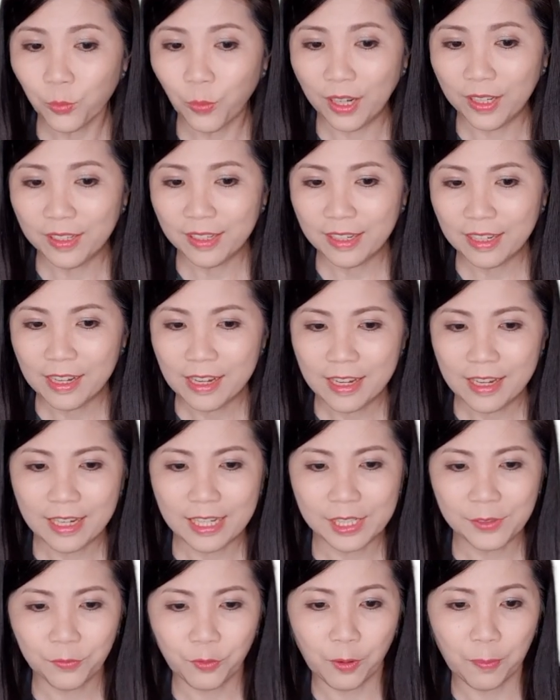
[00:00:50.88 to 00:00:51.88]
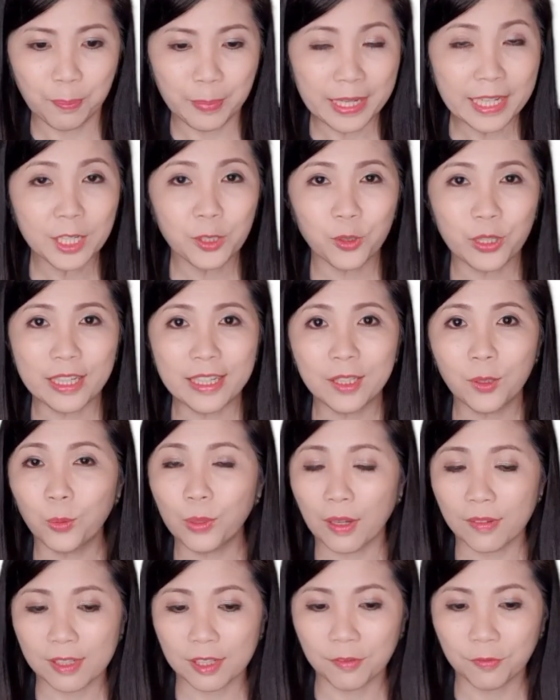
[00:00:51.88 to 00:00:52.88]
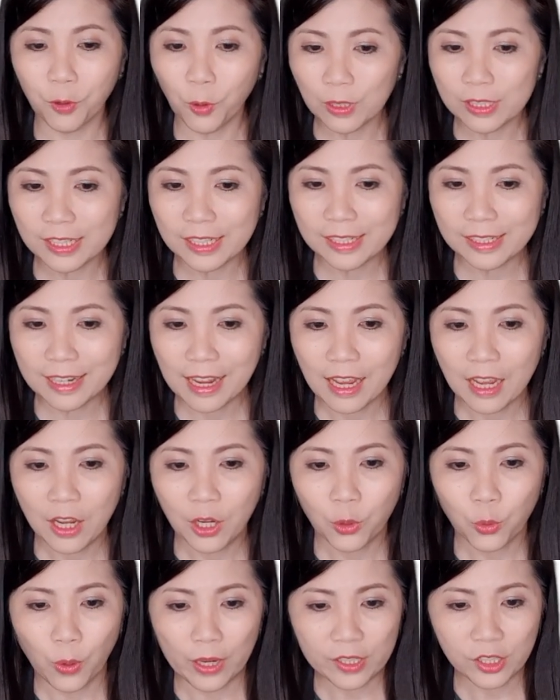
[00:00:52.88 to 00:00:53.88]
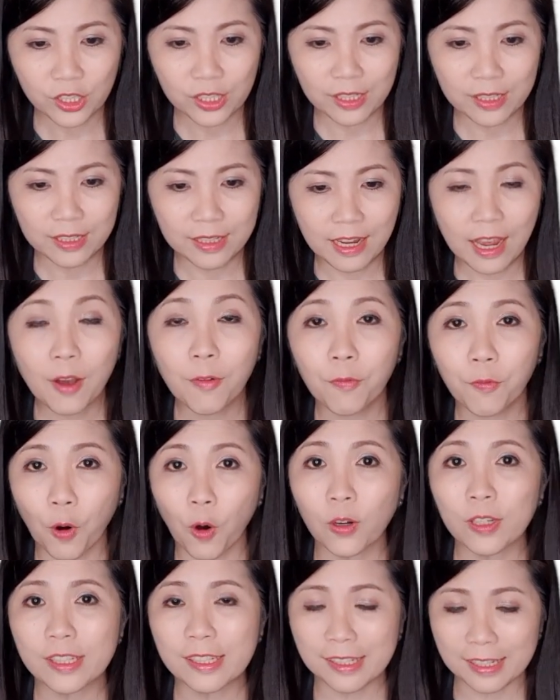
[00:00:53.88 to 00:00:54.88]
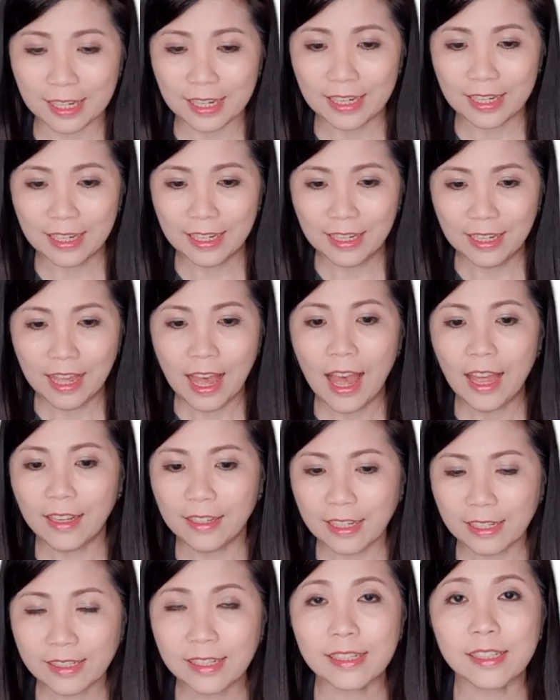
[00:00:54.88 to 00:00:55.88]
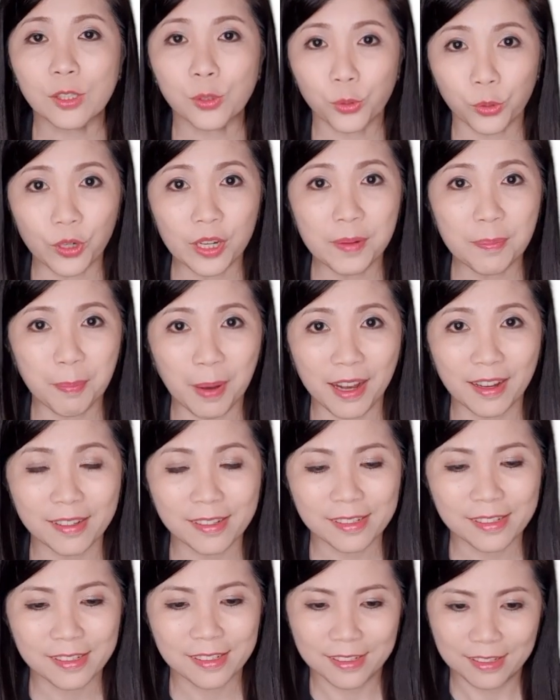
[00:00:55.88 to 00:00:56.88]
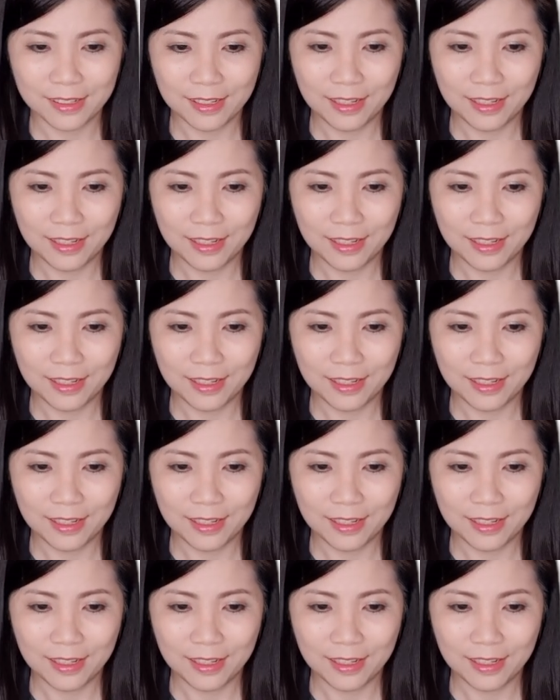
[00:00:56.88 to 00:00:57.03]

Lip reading: 1 is from PT3 2014, question 4C, and this is 3 marks.